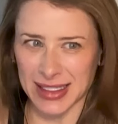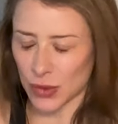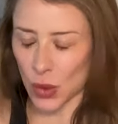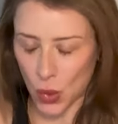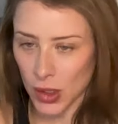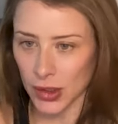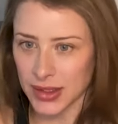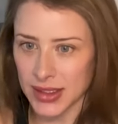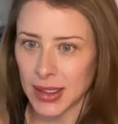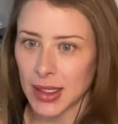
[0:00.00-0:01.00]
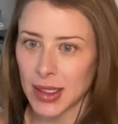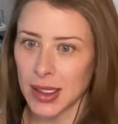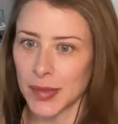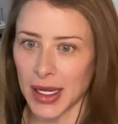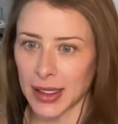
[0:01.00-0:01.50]
course.
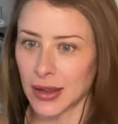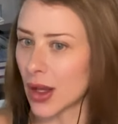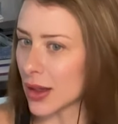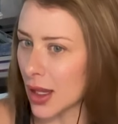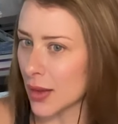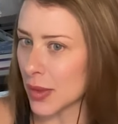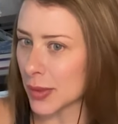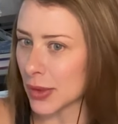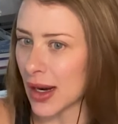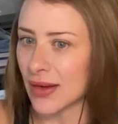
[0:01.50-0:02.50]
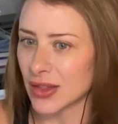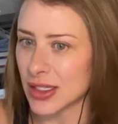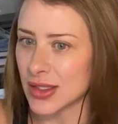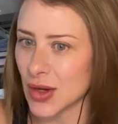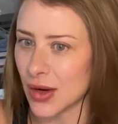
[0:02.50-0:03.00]
But not a lot of people are having these
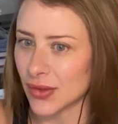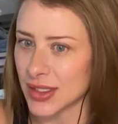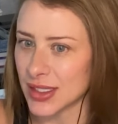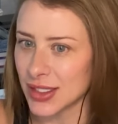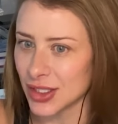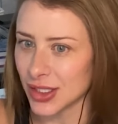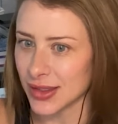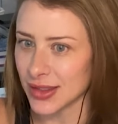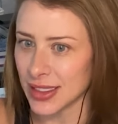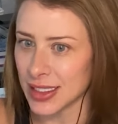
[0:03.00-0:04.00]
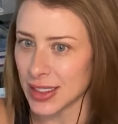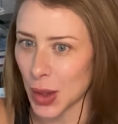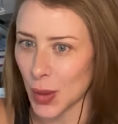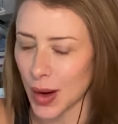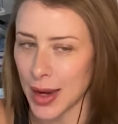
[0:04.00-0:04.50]
conversations. And
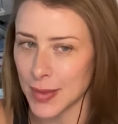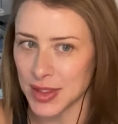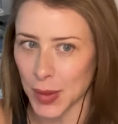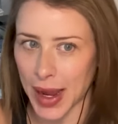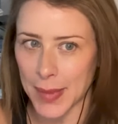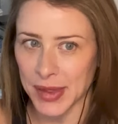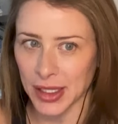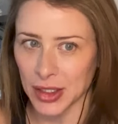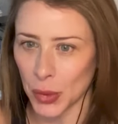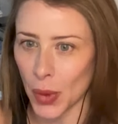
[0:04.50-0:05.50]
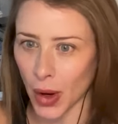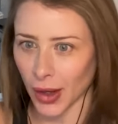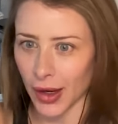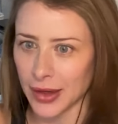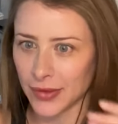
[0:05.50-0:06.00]
so I'm so happy that you are, and
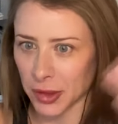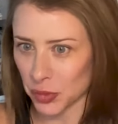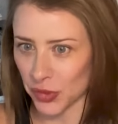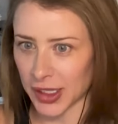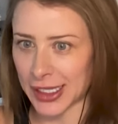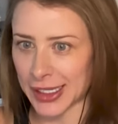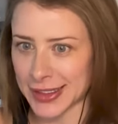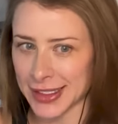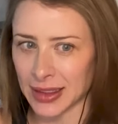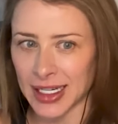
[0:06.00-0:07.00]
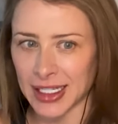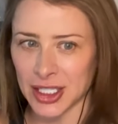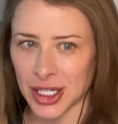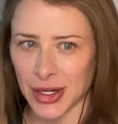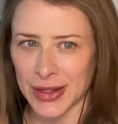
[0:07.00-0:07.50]
kind of like bringing it to light and
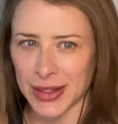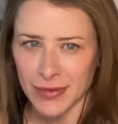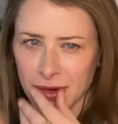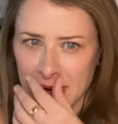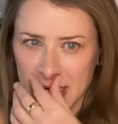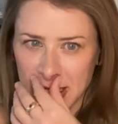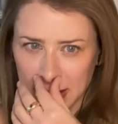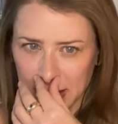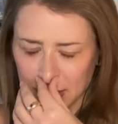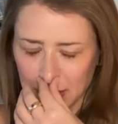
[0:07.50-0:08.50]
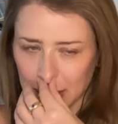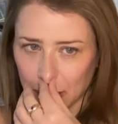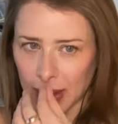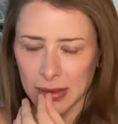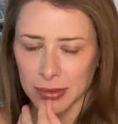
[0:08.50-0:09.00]
sharing the information. It's
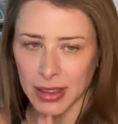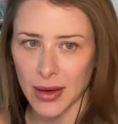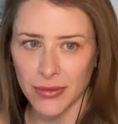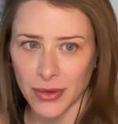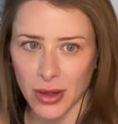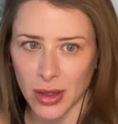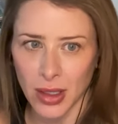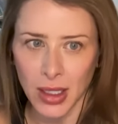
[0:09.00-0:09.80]
incredibly helpful.